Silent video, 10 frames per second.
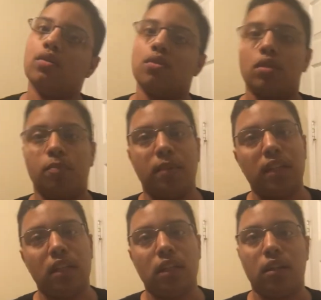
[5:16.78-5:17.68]
to the
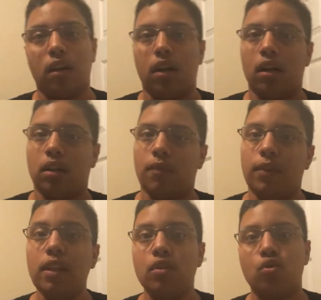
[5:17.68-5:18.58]
mini uh,
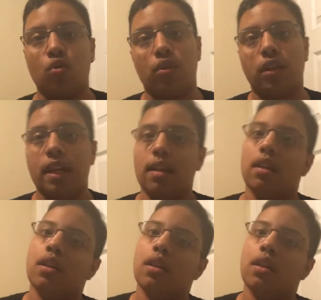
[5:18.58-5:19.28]
convenience store to get